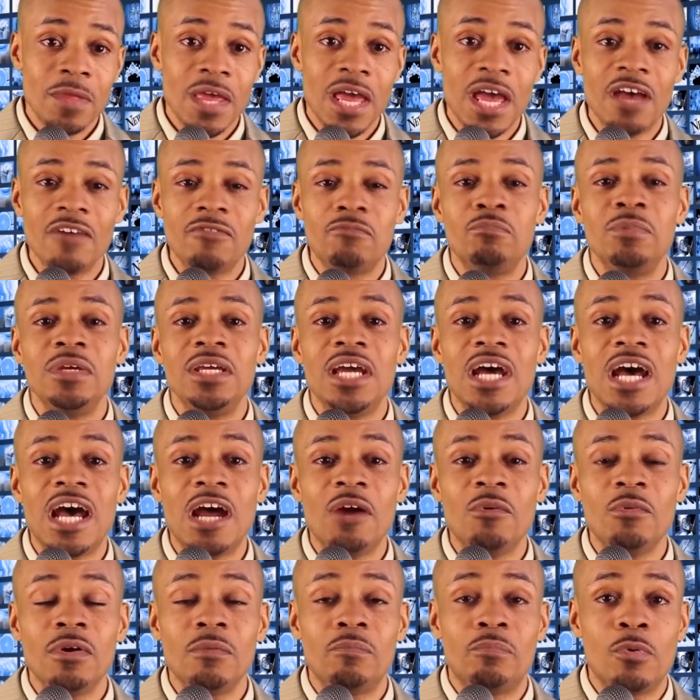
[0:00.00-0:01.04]

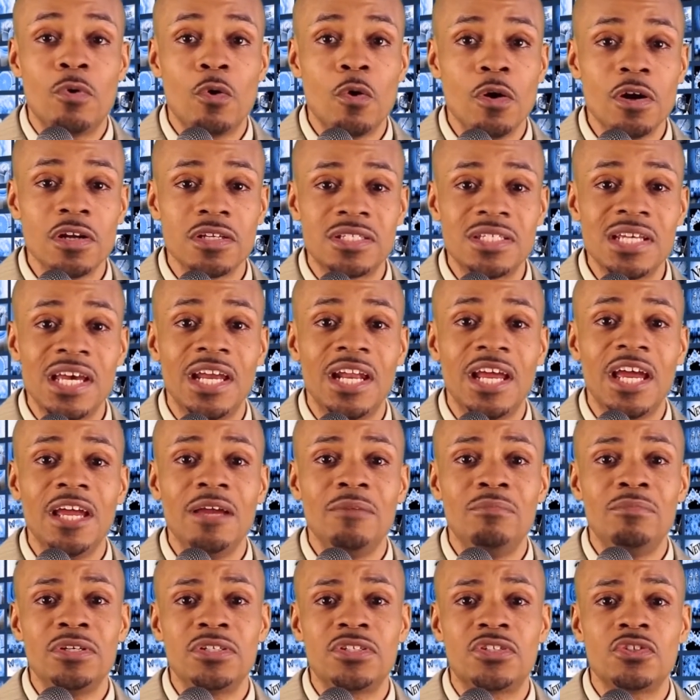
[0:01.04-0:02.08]
FBI reports that
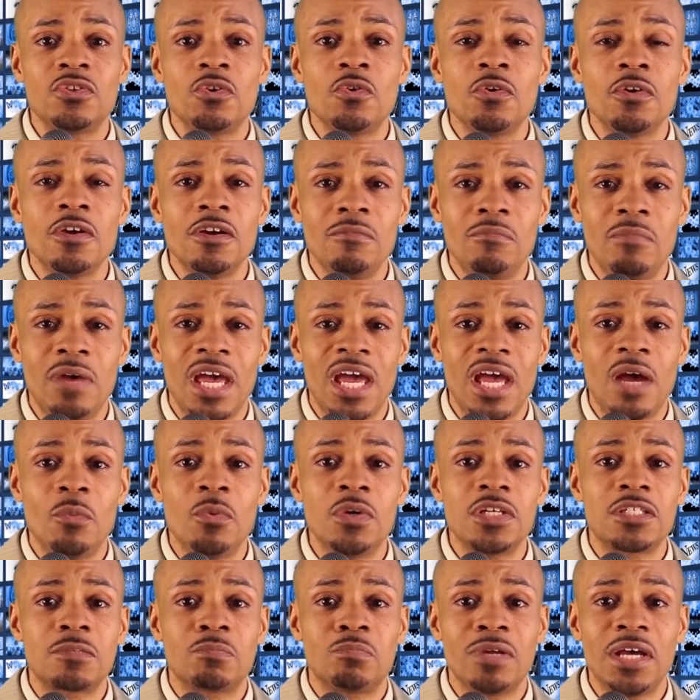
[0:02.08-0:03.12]
a Missouri man
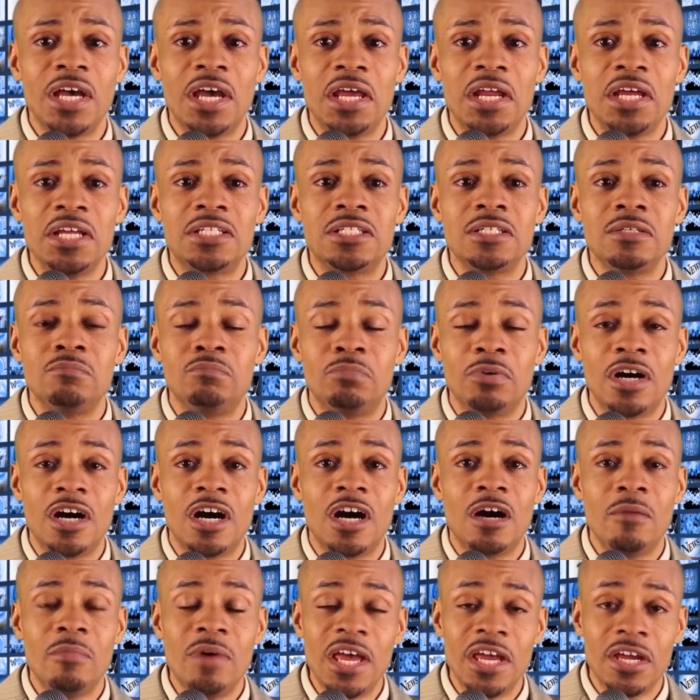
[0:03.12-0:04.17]
was planning to
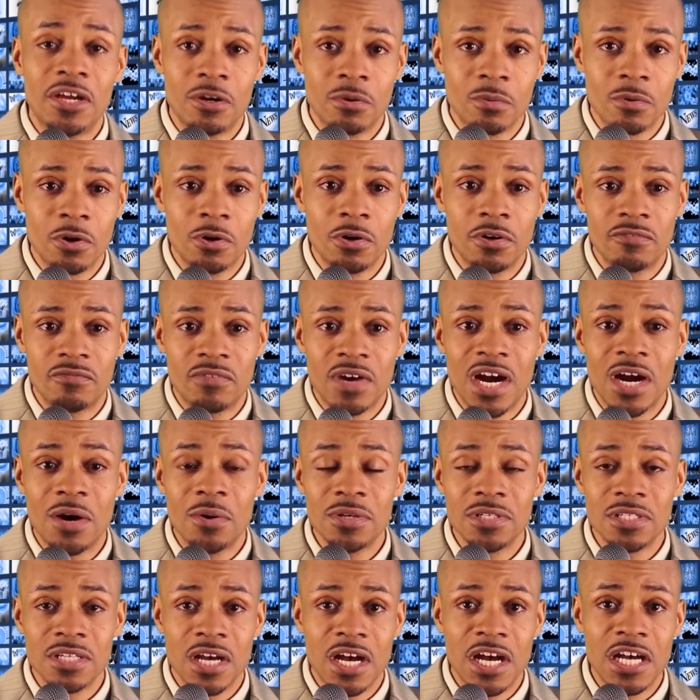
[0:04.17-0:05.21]
bomb a
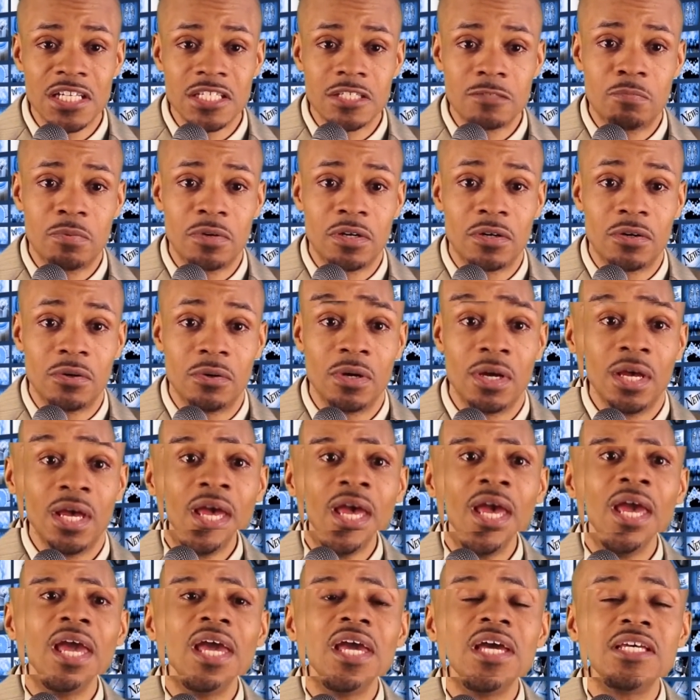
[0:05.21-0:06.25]
coronavirus hospital.
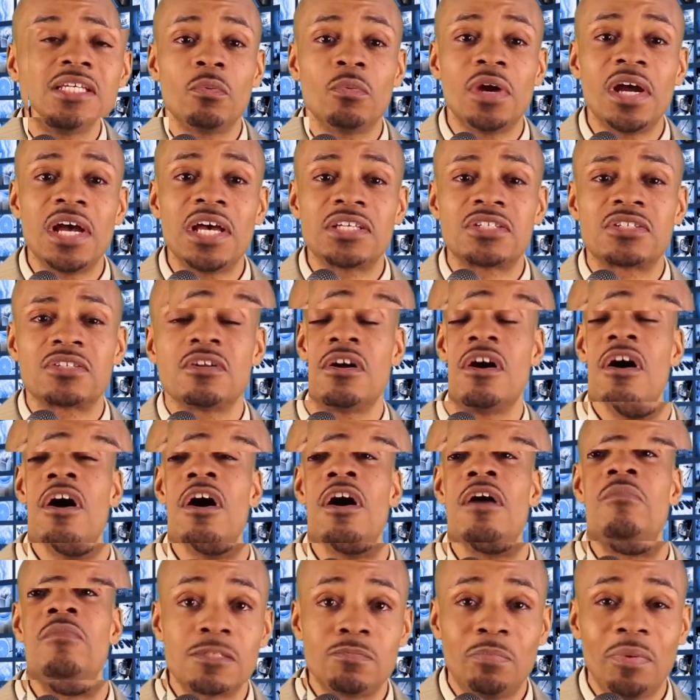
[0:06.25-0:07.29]
Arrests
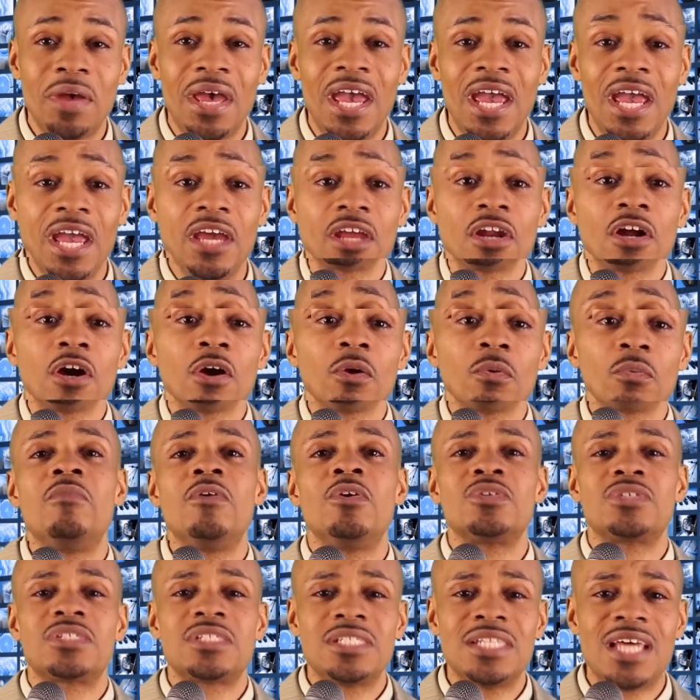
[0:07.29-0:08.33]
in Spain
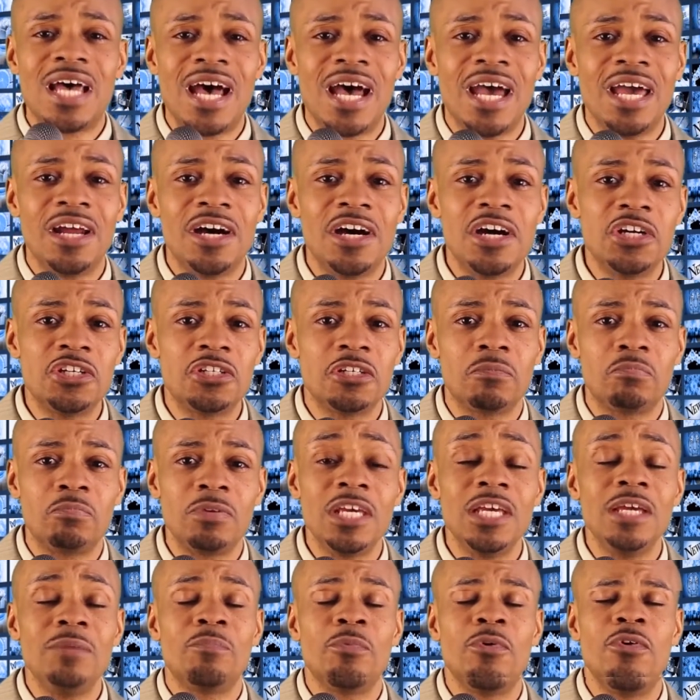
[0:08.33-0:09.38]
almost 900
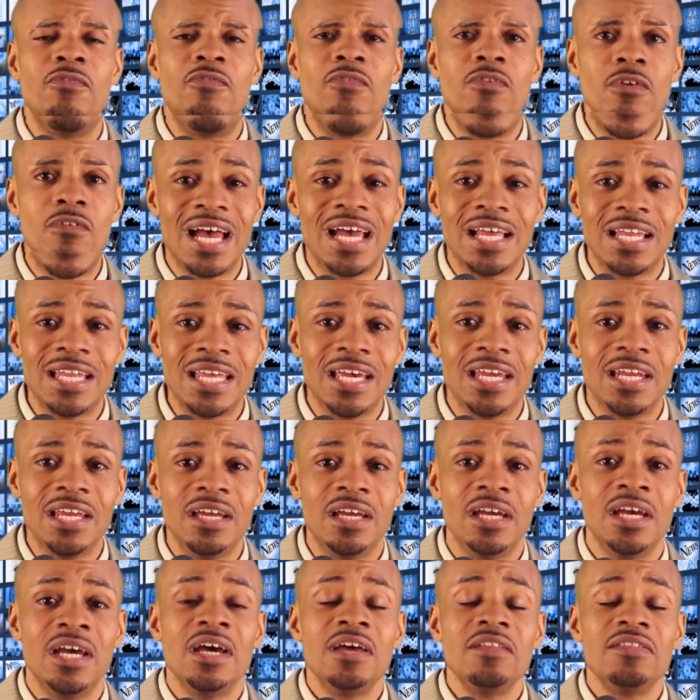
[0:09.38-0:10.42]
people
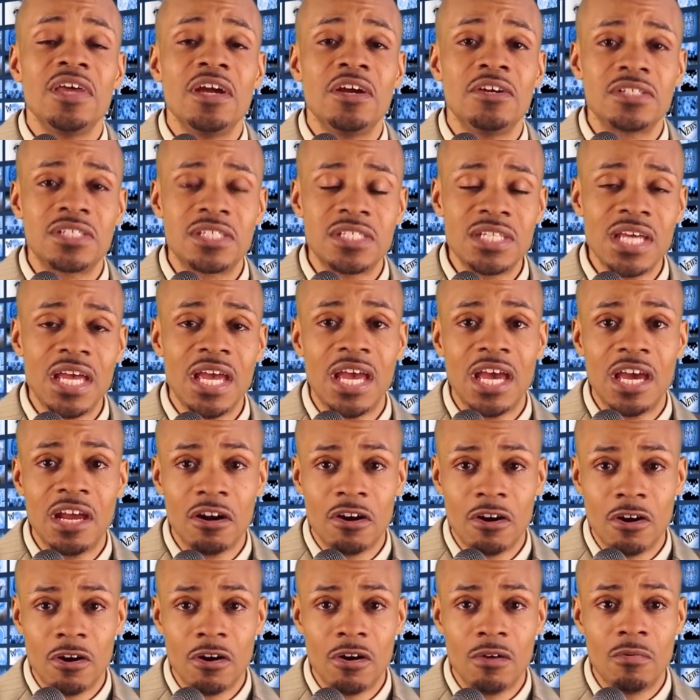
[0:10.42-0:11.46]
violating their stay at
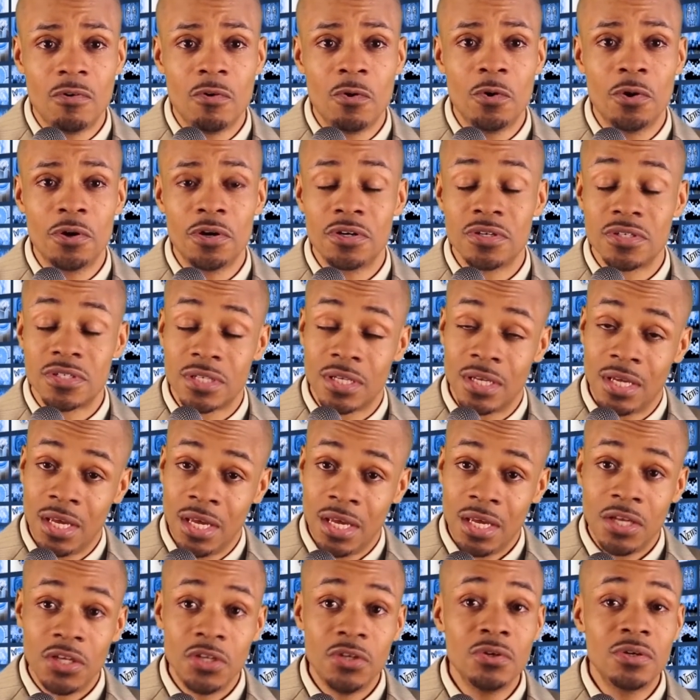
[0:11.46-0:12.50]
home orders
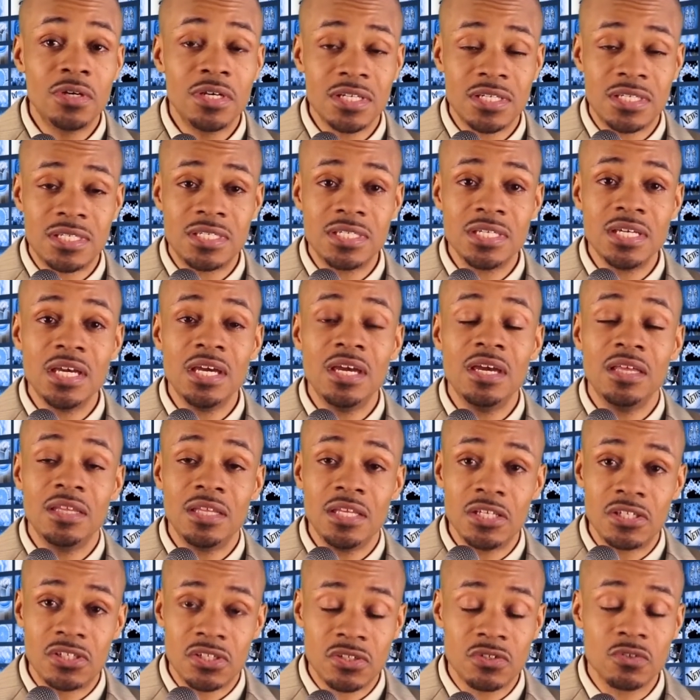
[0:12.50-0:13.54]
you can see
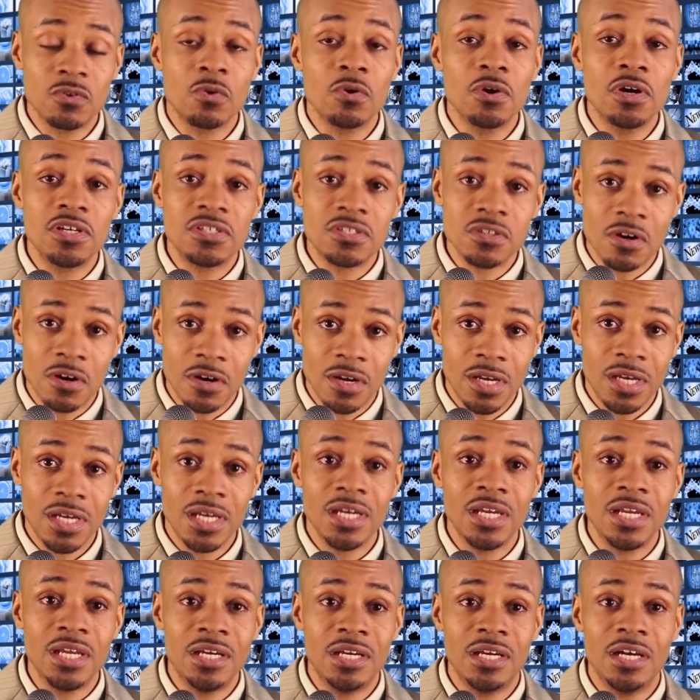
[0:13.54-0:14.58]
these stories are
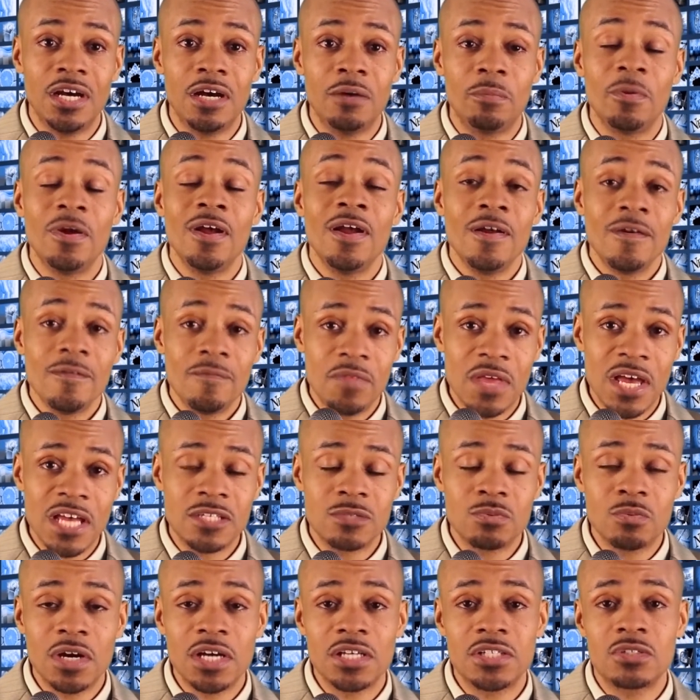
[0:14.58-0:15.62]
heating up.
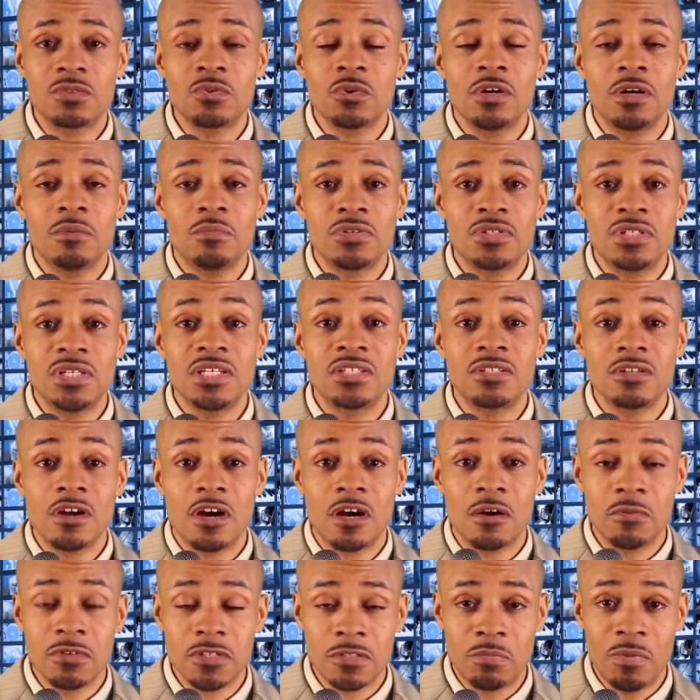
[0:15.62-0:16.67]
That's why story number six
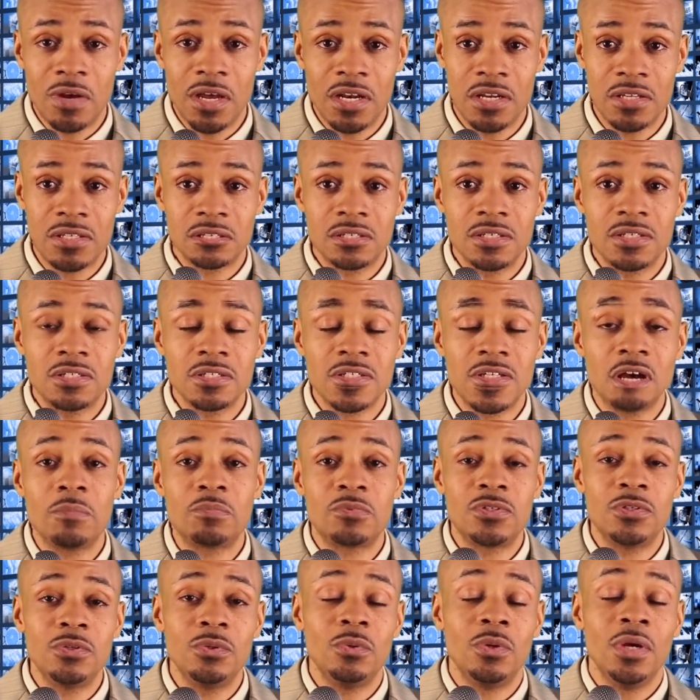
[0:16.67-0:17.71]
almost made it to the
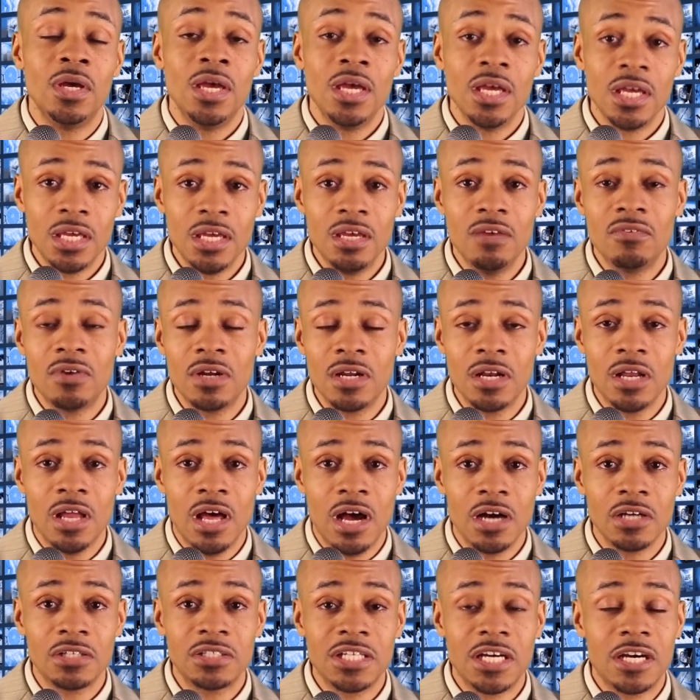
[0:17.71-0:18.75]
top two. Even in
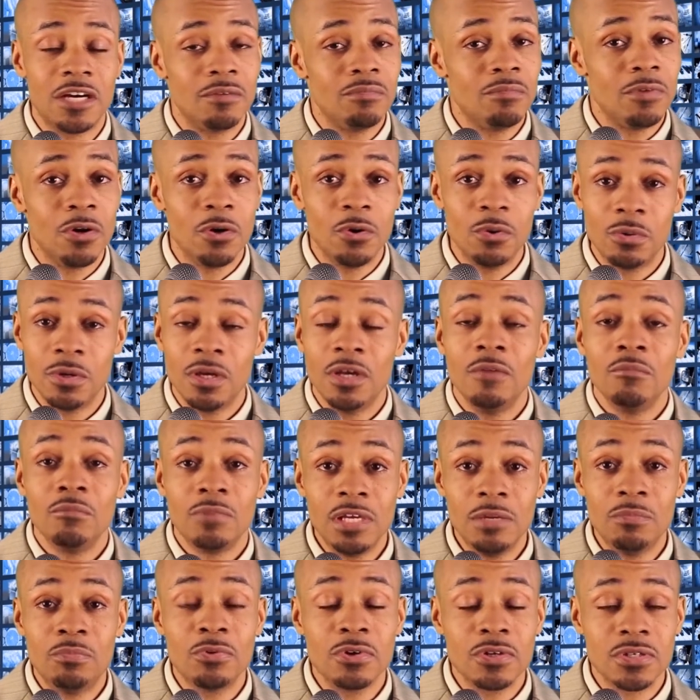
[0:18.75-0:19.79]
lockdown mode,
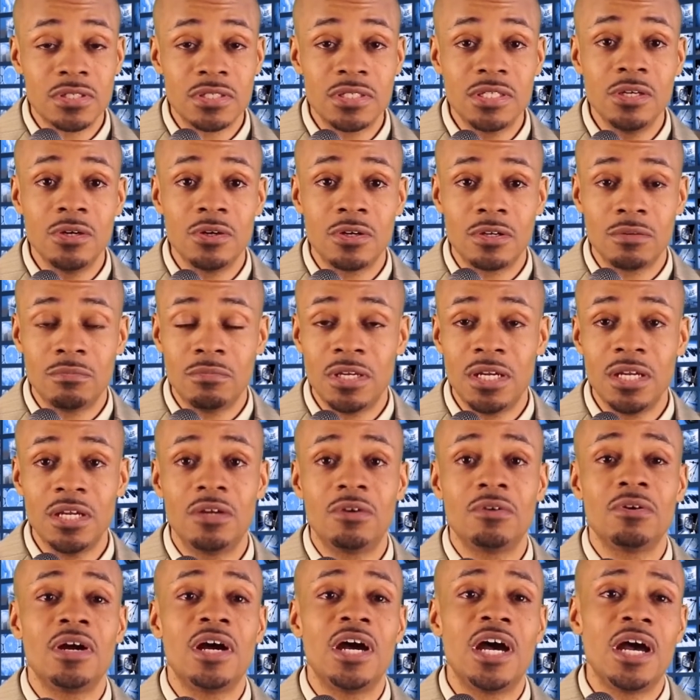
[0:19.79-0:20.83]
people are still committing
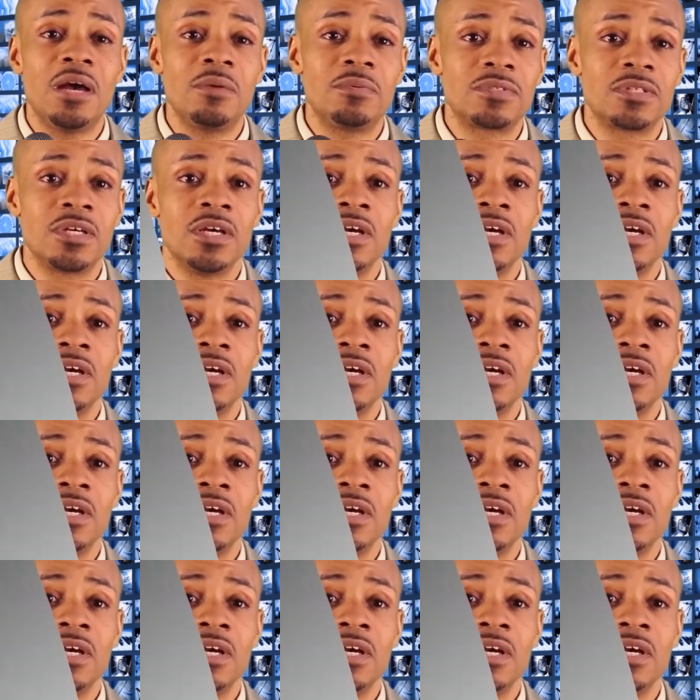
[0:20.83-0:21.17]
crimes.